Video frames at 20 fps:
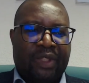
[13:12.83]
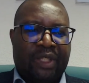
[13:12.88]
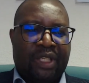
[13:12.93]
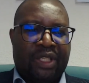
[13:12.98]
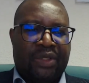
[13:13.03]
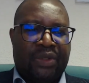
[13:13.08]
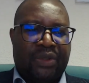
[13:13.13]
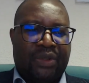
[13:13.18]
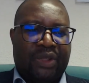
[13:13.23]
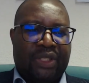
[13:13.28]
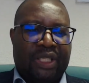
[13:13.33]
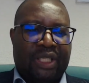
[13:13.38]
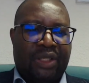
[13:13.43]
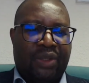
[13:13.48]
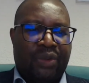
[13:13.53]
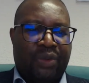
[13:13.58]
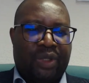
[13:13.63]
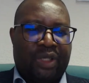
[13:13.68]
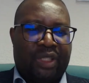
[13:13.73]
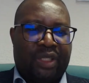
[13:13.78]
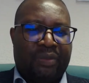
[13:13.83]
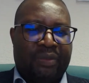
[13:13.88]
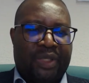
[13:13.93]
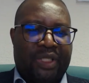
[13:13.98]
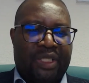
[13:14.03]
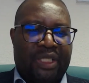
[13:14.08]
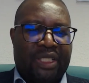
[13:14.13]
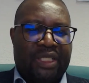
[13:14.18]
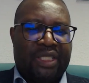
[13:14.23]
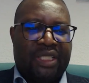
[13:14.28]
So they look at the
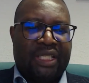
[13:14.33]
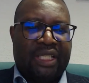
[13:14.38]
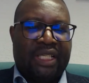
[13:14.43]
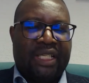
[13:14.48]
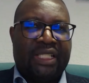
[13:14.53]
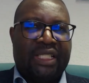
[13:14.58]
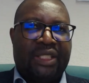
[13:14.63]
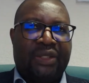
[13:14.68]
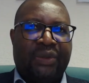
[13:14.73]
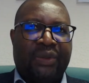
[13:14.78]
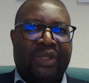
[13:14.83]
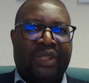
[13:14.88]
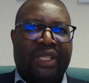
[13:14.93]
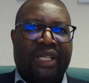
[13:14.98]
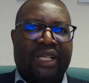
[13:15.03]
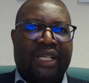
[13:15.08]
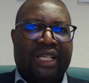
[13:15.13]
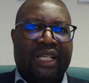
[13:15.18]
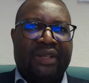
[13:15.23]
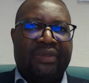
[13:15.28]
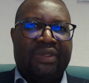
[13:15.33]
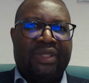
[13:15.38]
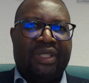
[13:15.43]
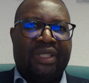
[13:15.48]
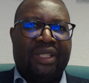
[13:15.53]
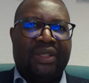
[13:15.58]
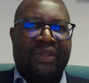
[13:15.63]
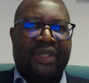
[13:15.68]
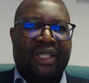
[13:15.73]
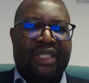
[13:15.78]
person's age when they arrived in
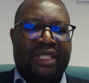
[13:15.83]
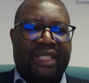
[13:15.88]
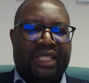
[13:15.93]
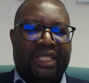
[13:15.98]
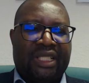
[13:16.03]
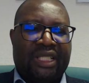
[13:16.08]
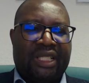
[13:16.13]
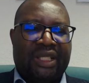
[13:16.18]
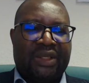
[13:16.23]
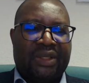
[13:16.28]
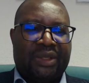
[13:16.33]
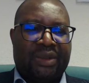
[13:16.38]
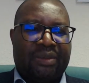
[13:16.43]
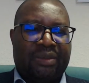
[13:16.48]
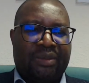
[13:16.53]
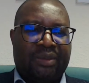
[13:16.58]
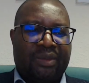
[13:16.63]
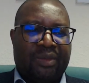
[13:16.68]
the United Kingdom,